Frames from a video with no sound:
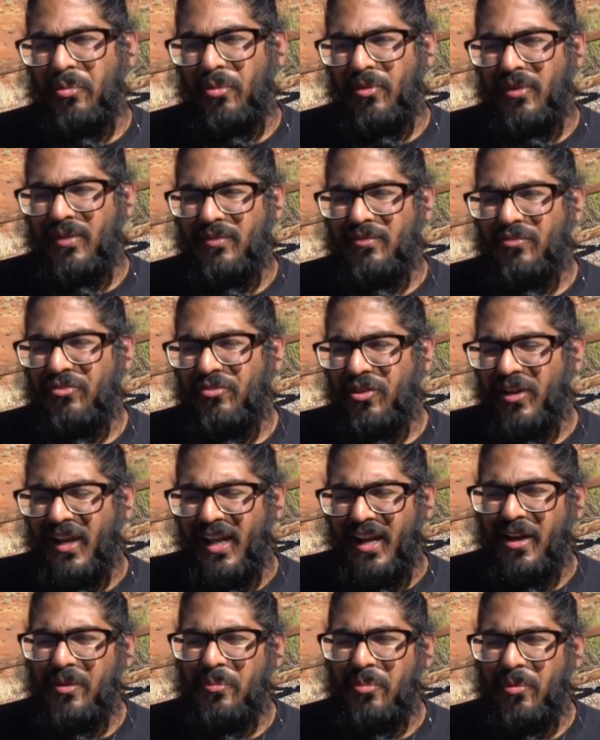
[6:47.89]

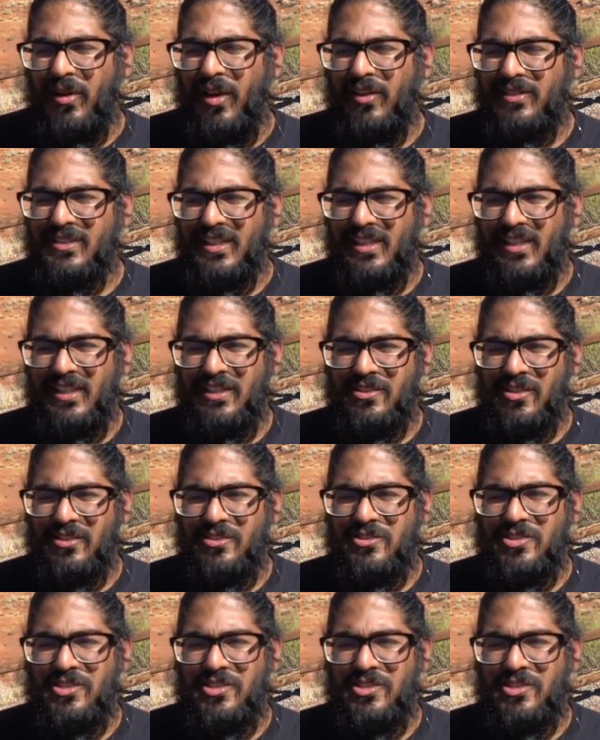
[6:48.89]
forget how to pronounce it. I think it's called